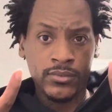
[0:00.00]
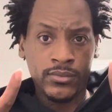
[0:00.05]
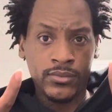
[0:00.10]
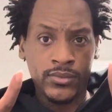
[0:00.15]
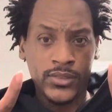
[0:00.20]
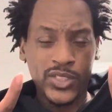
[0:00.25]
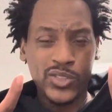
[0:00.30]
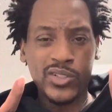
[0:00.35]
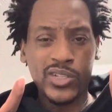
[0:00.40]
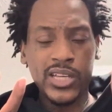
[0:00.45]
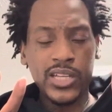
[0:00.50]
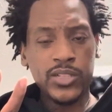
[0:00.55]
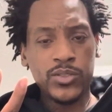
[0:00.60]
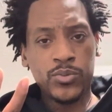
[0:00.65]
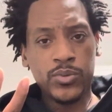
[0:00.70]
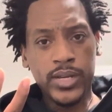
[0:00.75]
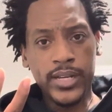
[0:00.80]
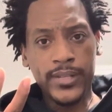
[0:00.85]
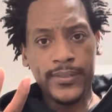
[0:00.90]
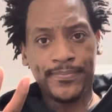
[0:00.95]
So guess
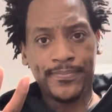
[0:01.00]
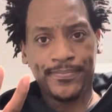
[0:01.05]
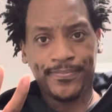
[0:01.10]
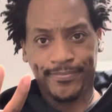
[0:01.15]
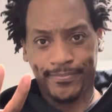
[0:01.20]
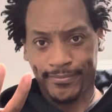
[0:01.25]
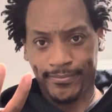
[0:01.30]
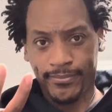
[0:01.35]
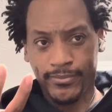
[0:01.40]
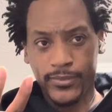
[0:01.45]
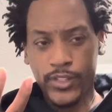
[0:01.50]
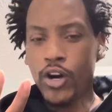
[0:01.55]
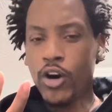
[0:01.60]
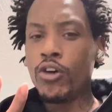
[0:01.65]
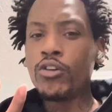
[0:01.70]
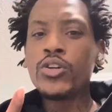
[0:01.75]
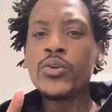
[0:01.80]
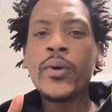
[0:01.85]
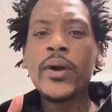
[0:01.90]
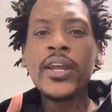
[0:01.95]
what? The
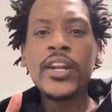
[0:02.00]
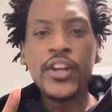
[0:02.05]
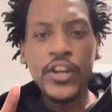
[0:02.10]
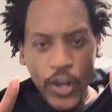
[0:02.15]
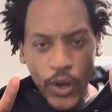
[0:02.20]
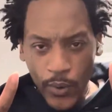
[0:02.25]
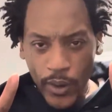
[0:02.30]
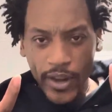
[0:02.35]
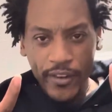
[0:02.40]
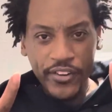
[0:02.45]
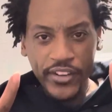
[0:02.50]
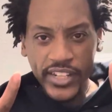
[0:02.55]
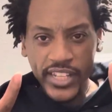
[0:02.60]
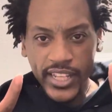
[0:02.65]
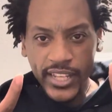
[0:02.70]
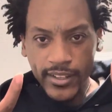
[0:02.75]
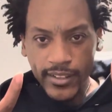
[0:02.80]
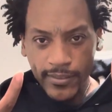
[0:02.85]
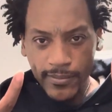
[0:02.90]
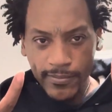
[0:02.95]
only way to know
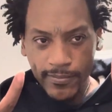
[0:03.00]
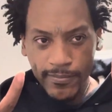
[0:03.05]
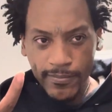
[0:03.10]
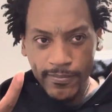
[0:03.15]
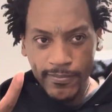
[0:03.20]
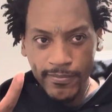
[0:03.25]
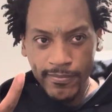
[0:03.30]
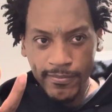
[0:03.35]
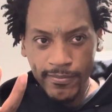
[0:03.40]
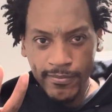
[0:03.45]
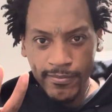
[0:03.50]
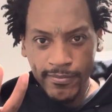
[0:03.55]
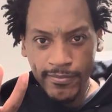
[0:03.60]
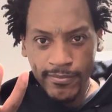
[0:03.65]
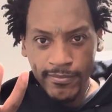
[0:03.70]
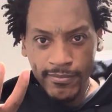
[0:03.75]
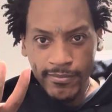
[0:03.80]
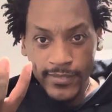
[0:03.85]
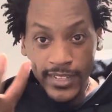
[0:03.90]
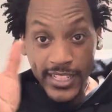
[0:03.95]
everything
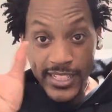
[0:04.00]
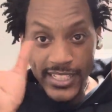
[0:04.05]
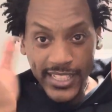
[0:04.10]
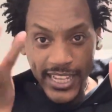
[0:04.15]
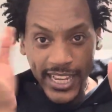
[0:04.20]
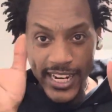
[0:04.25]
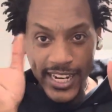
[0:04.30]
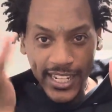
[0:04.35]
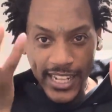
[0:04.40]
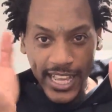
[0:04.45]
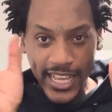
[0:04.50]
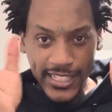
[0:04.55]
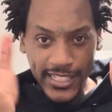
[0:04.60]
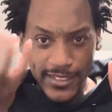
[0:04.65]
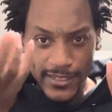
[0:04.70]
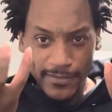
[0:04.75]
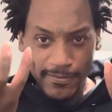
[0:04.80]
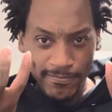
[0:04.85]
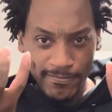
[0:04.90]
is to analyze it.